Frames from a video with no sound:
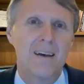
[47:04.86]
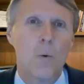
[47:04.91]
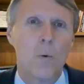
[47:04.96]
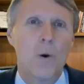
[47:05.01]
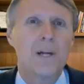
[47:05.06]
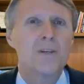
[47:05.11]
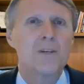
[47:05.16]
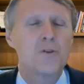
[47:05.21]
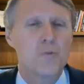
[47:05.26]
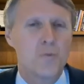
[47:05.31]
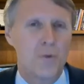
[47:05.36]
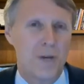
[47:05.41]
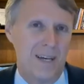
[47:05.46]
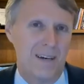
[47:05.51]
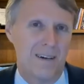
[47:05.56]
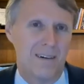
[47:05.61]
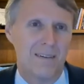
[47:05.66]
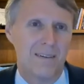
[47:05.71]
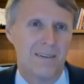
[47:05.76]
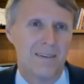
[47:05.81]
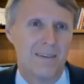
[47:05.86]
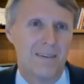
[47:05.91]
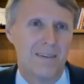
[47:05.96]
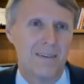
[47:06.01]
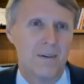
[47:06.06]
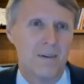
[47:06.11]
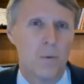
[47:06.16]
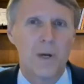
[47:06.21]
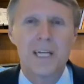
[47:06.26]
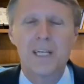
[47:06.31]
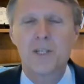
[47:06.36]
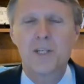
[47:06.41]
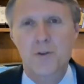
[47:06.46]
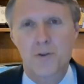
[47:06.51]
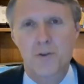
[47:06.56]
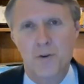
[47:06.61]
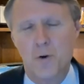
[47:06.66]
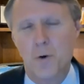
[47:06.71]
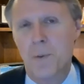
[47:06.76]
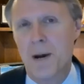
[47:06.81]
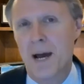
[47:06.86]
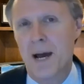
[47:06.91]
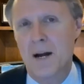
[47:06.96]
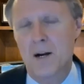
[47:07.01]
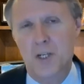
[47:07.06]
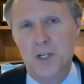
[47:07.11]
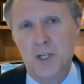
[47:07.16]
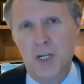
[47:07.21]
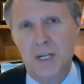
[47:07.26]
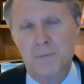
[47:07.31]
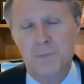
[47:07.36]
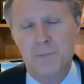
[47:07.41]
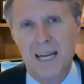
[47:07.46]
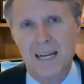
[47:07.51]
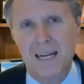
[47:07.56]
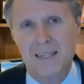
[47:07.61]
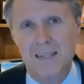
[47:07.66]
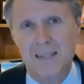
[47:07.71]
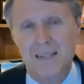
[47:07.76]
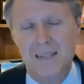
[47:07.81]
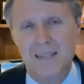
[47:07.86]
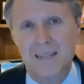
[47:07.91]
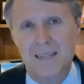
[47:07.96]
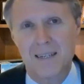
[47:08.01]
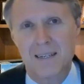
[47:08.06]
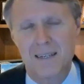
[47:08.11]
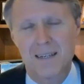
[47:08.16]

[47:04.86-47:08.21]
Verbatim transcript: what is real, what is true about our circumstances.